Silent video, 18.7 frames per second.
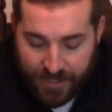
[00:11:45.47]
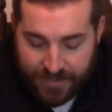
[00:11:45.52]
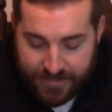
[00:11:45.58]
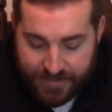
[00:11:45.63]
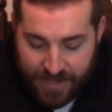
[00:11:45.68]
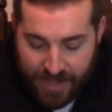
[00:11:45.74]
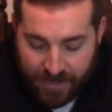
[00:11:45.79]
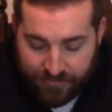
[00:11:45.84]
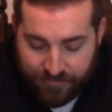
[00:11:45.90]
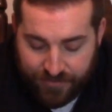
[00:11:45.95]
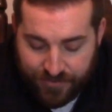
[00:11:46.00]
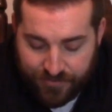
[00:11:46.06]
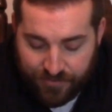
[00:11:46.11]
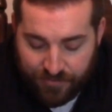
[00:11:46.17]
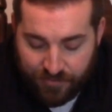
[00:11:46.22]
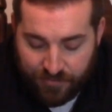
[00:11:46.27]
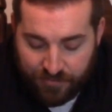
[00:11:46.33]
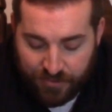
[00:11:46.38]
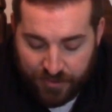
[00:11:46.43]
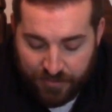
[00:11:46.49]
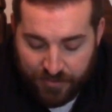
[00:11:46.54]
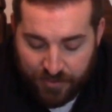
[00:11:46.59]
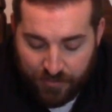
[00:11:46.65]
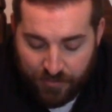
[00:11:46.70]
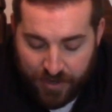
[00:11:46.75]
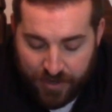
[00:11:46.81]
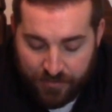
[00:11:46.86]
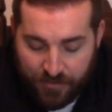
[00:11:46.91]
Zach Fisher from Plymouth
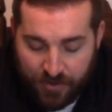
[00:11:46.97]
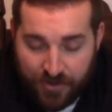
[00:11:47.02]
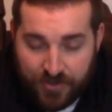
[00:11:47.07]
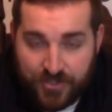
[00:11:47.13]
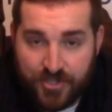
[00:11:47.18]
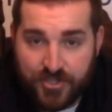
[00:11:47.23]
White Marsh,